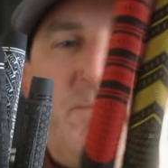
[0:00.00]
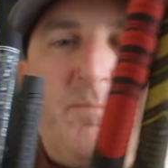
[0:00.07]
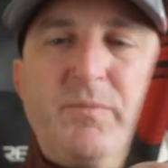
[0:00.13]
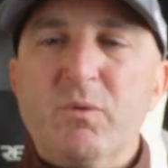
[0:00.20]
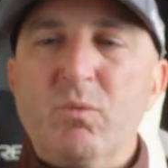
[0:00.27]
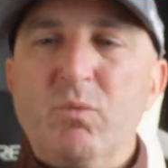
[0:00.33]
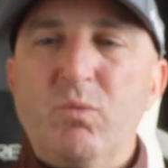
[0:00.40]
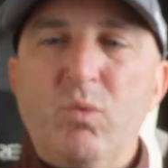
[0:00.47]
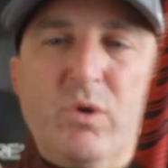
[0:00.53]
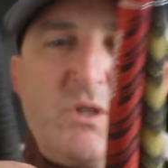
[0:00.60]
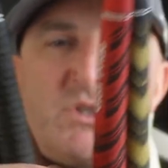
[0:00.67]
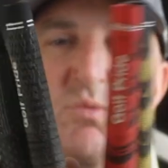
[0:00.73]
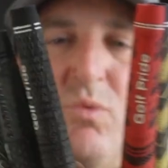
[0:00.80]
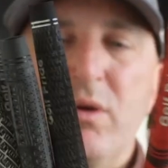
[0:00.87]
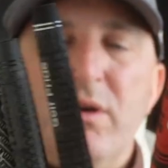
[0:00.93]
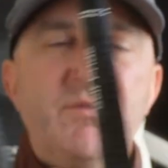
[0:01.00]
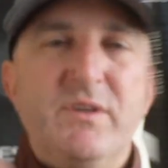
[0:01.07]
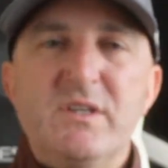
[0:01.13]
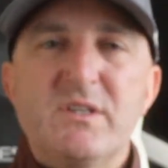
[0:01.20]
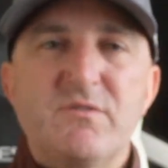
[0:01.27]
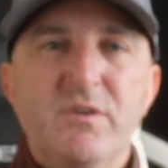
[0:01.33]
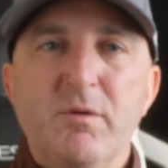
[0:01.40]
Which one of
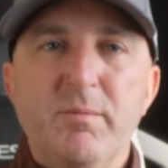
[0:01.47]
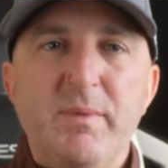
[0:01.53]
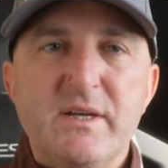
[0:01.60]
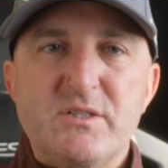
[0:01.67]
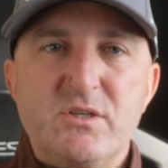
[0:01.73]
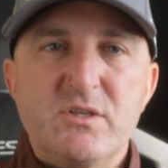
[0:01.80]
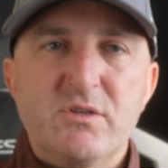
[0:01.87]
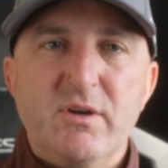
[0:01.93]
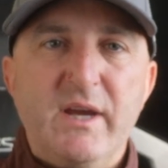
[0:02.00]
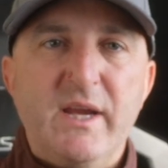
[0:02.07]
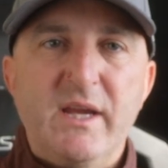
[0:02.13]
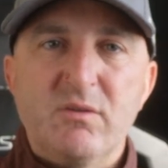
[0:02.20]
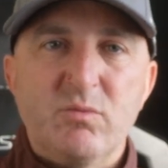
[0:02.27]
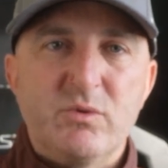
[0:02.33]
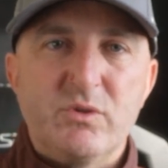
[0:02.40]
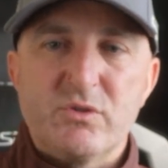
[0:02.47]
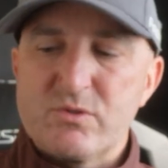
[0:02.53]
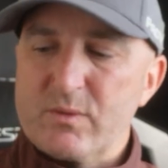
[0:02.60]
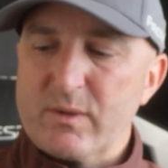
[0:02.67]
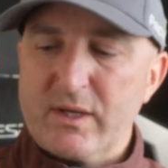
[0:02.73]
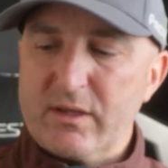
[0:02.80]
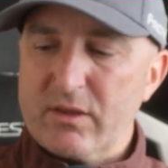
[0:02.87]
these feel best in your hand when you're
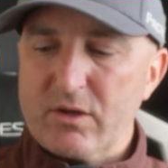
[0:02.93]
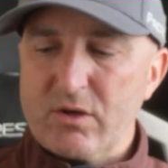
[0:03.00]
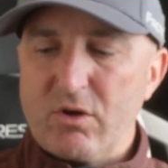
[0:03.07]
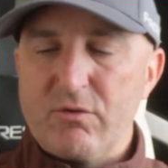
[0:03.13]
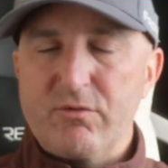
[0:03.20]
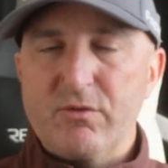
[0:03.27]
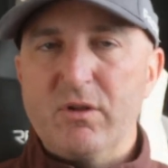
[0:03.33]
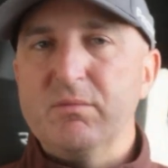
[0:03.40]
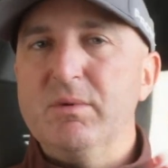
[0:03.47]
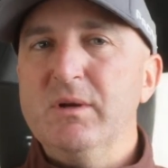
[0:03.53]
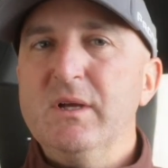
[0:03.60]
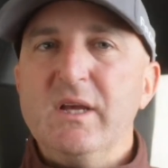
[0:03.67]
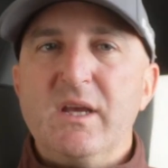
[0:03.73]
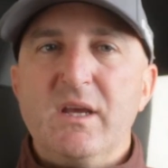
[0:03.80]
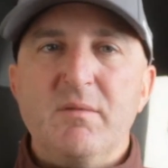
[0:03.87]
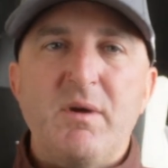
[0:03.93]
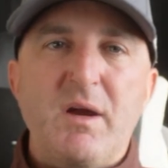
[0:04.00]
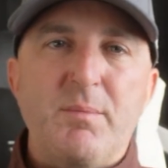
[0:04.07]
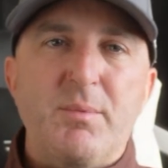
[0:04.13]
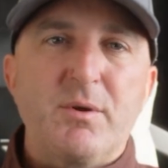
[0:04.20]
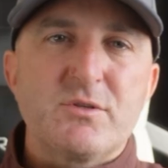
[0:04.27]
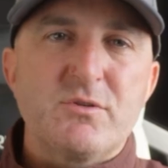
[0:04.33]
swinging the golf club, in
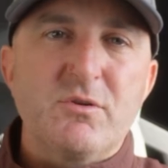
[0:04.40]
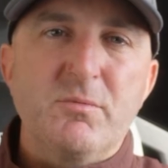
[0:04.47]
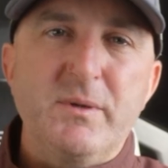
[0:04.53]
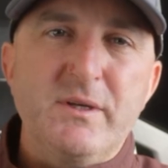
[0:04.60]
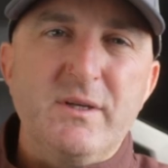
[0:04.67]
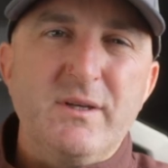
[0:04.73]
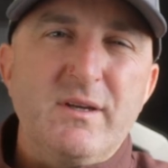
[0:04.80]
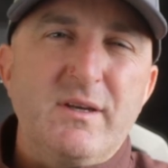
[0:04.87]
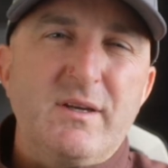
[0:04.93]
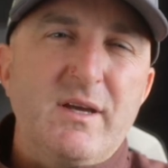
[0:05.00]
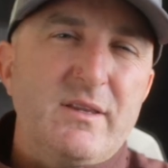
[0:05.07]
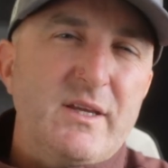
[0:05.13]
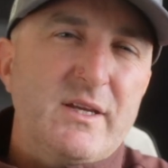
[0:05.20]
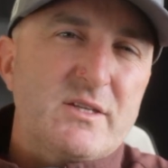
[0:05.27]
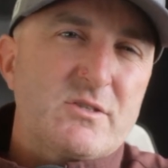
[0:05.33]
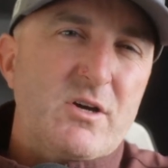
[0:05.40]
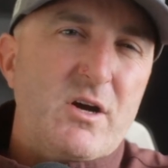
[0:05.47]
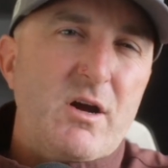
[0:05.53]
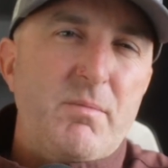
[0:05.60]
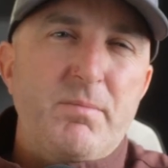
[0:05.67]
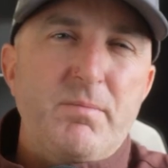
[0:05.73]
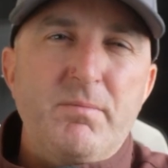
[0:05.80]
my personal opinion? Can they
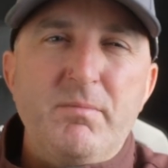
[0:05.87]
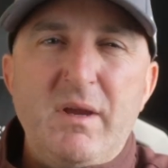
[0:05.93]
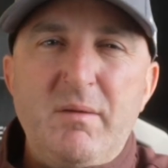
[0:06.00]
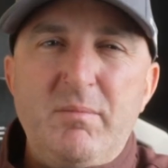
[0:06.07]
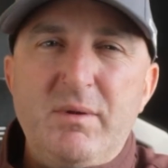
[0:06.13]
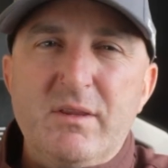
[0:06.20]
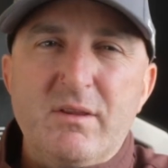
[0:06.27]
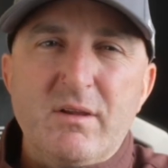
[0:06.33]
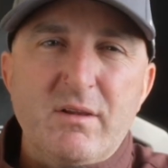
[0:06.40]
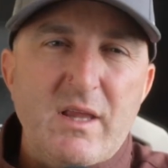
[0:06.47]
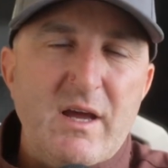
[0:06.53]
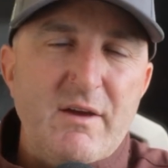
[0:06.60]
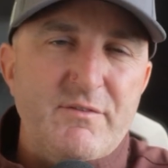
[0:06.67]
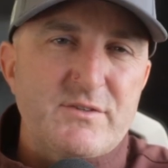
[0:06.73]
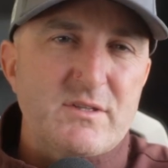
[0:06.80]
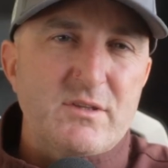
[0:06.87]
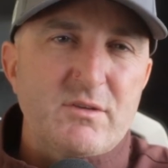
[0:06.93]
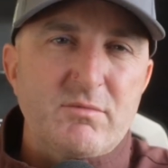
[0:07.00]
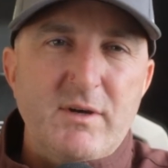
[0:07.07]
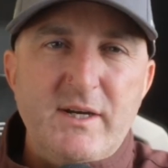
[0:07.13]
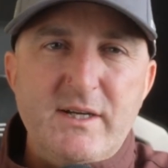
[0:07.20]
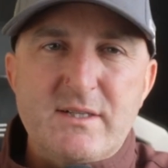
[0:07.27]
stop maybe the lefts and the
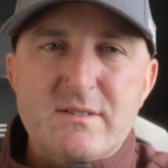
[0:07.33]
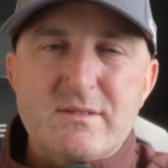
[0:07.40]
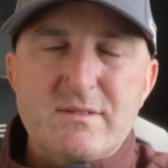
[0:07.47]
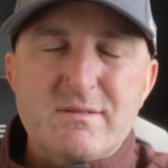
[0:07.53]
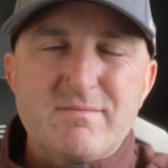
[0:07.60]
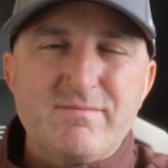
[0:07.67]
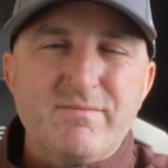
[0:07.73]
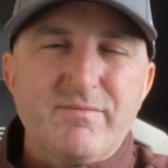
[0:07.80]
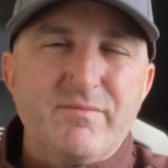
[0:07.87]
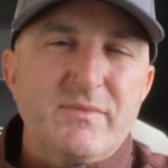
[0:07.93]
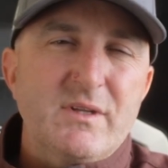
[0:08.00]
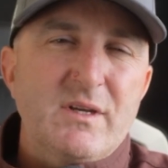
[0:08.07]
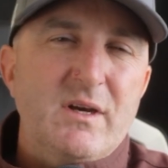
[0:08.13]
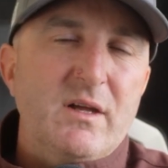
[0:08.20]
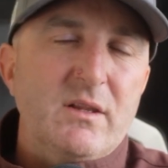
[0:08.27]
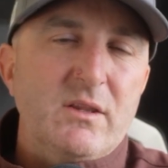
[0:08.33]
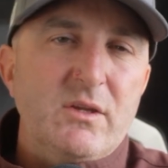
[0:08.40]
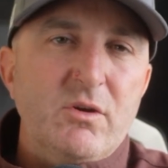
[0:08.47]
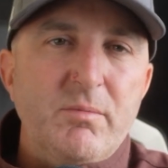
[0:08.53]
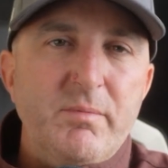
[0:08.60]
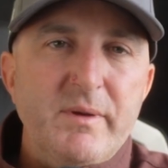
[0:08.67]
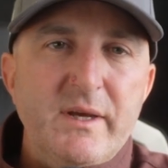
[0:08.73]
rights a
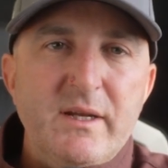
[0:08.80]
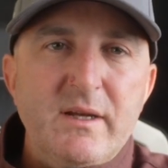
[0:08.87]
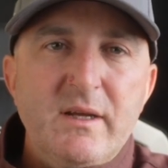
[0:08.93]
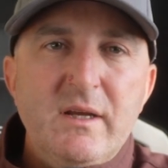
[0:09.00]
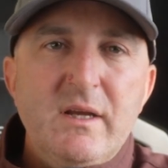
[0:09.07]
little bit?